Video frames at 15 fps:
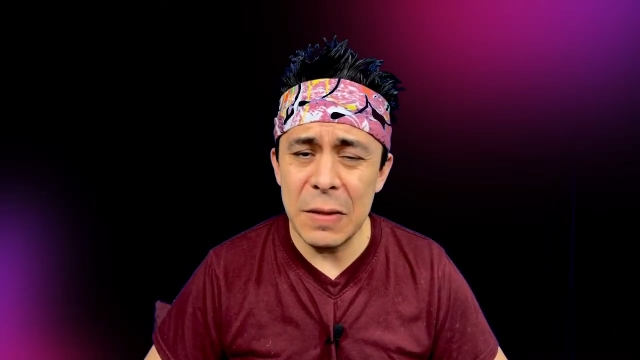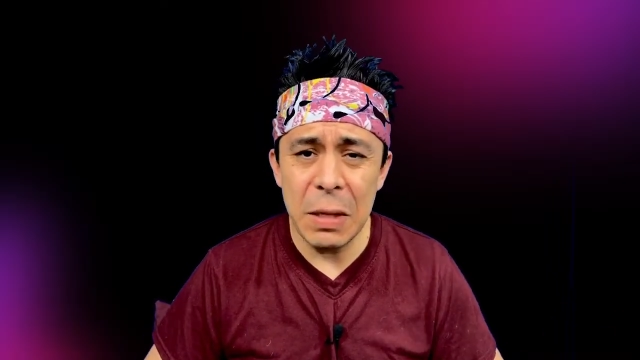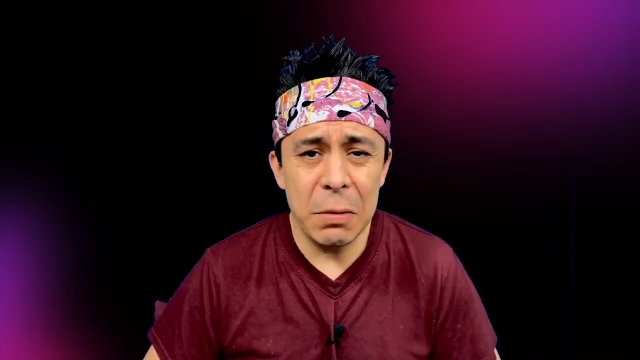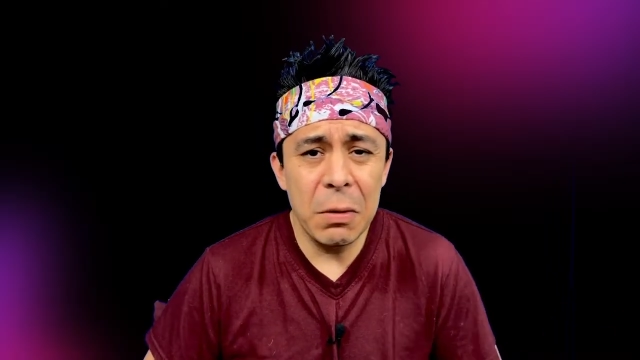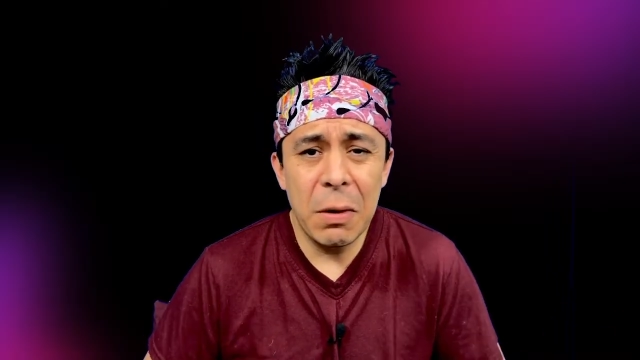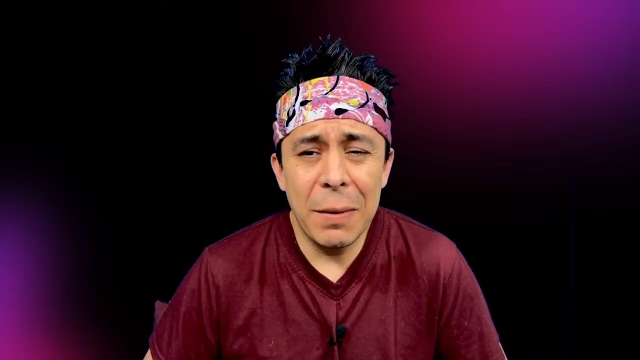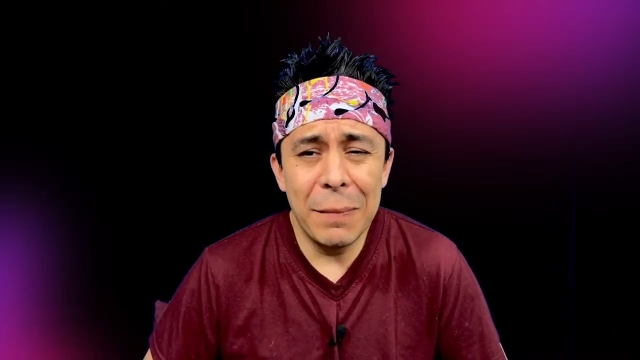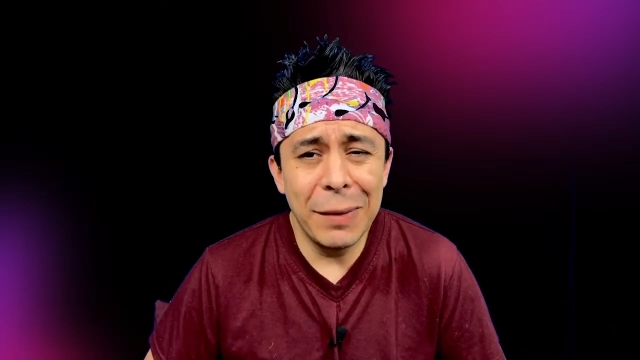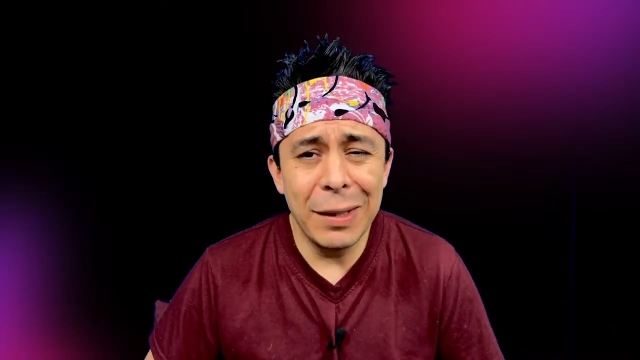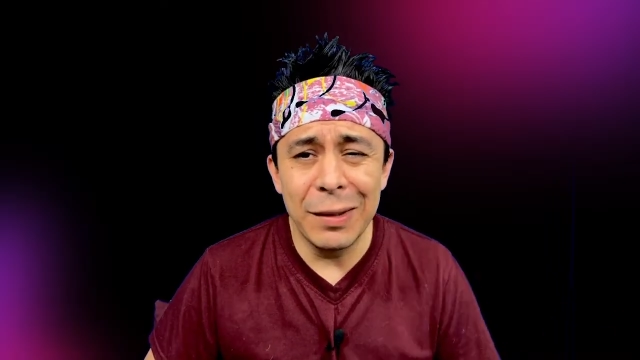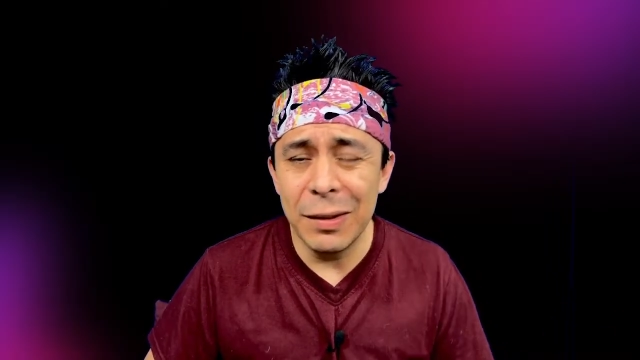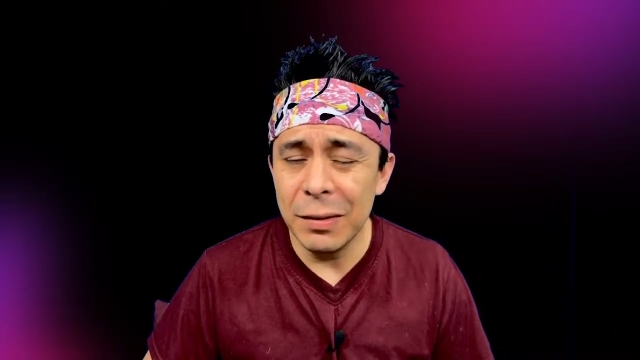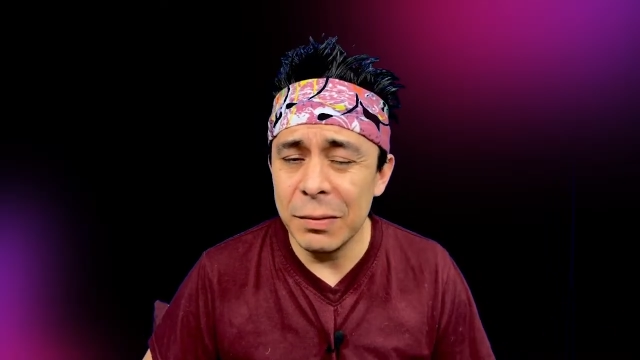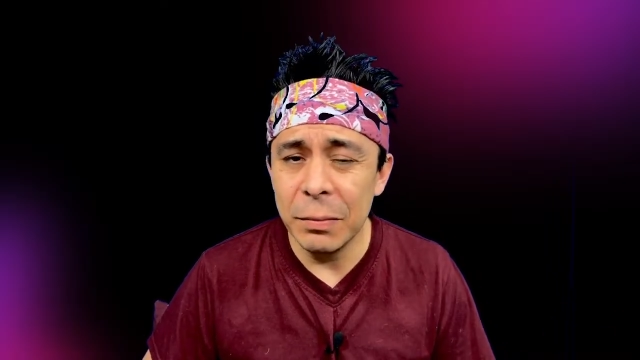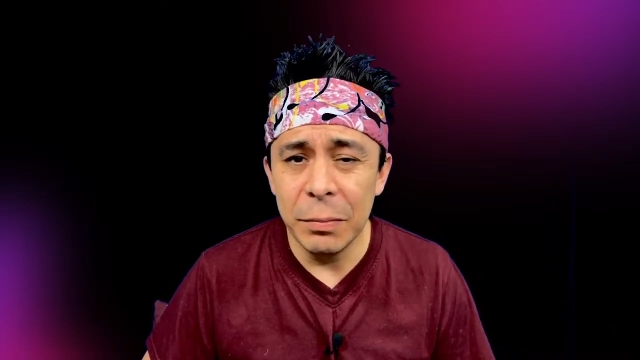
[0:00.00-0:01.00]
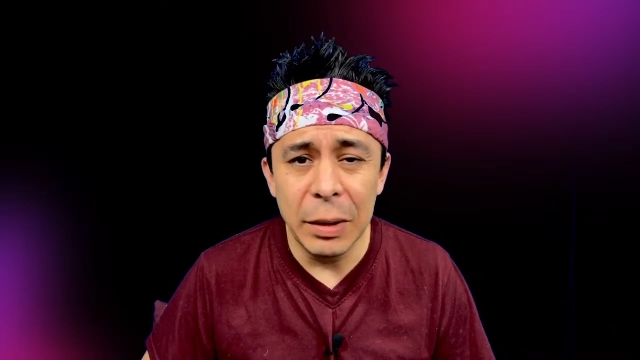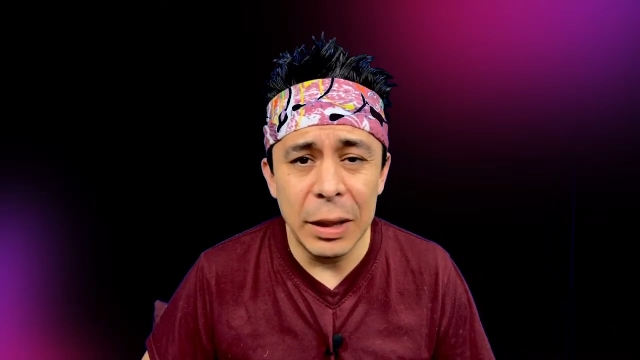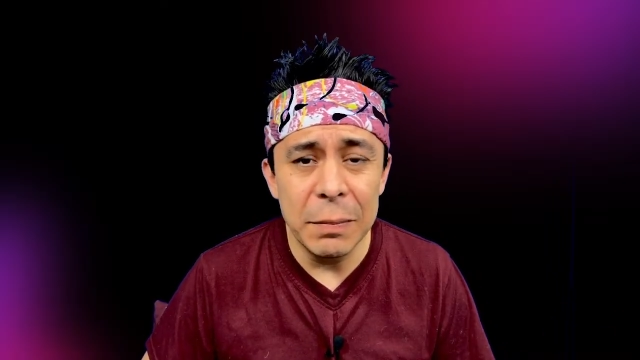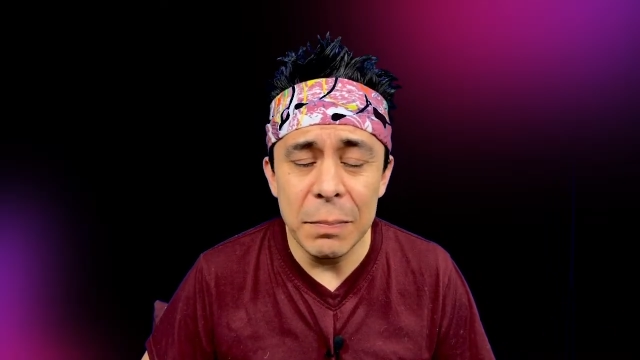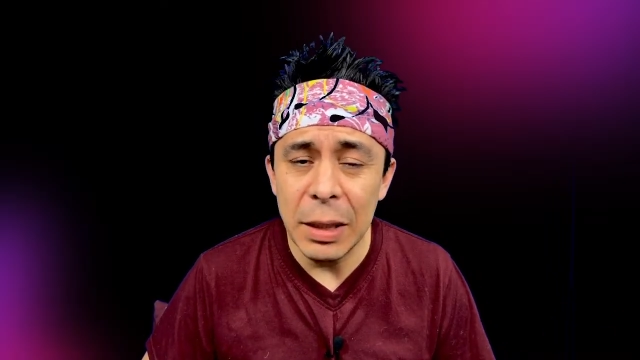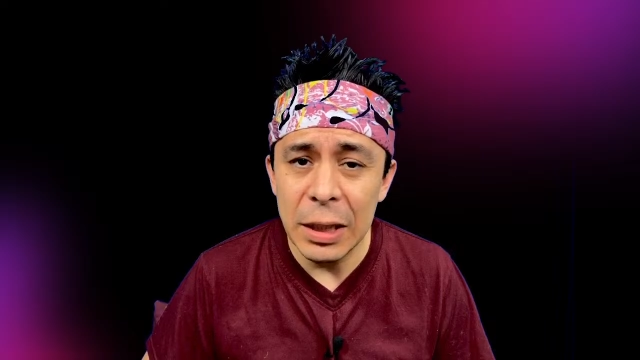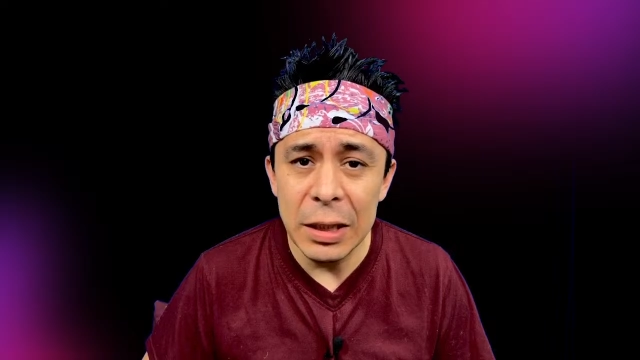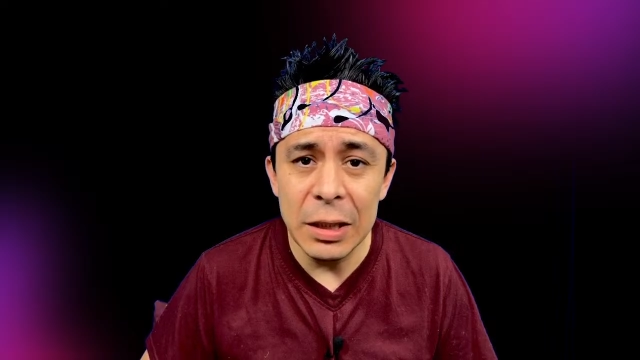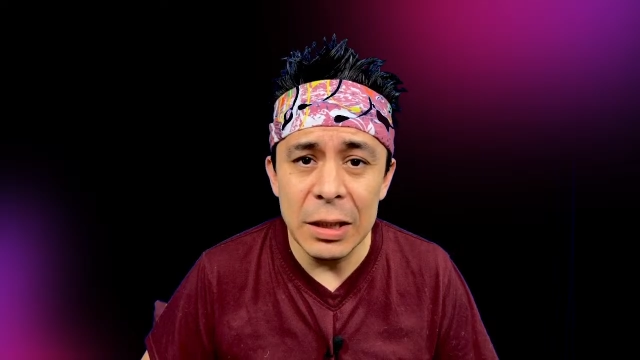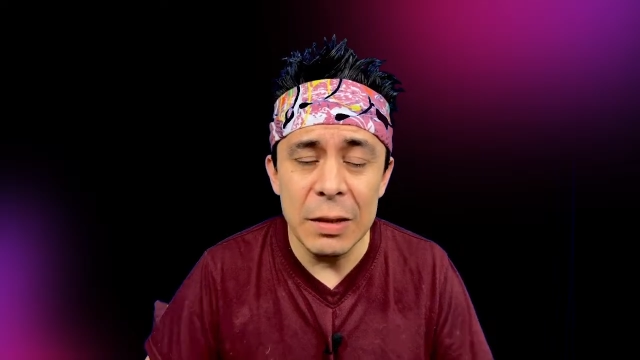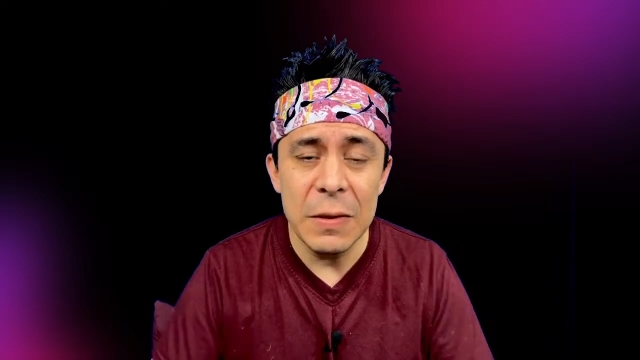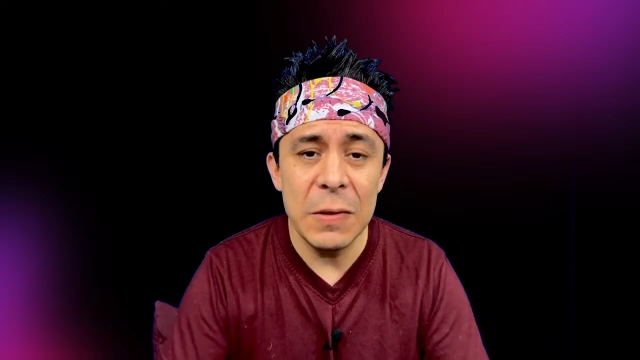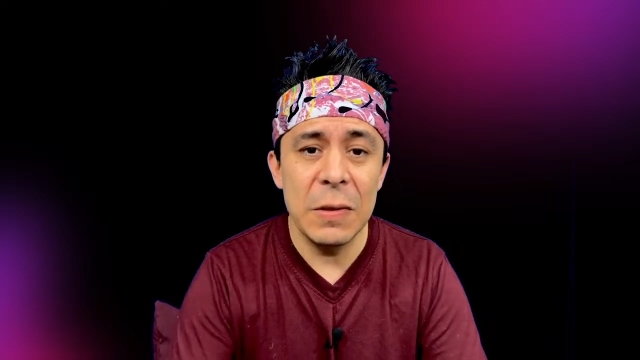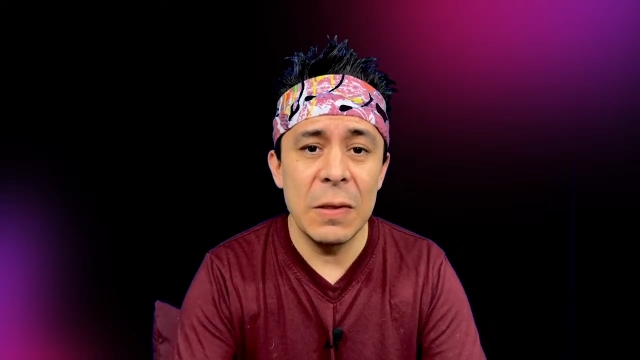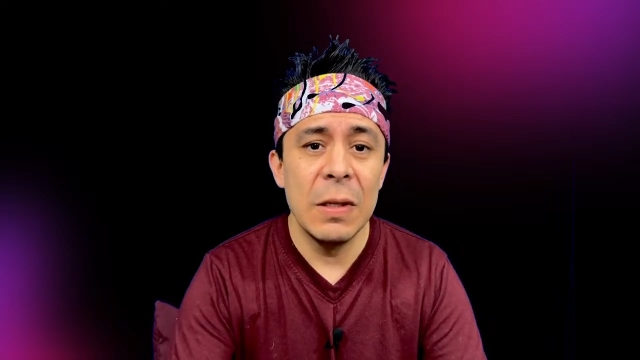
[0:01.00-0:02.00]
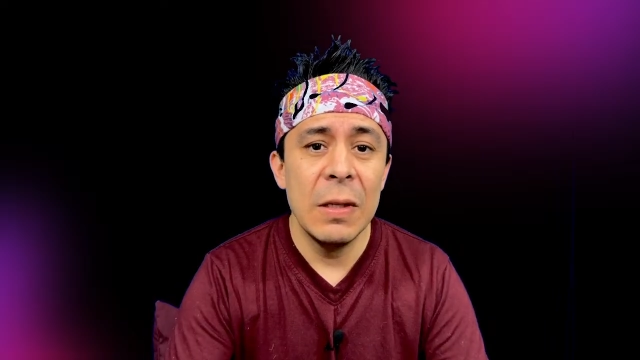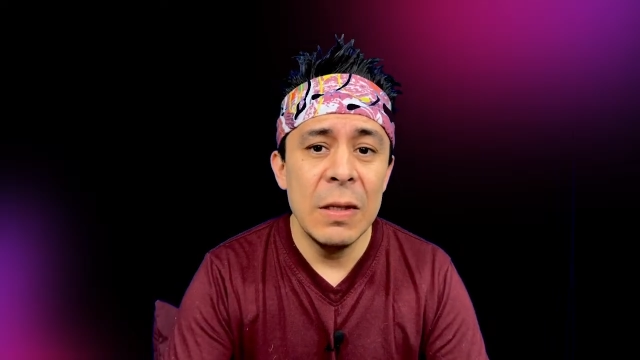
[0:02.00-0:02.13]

I don't know how many, but many years.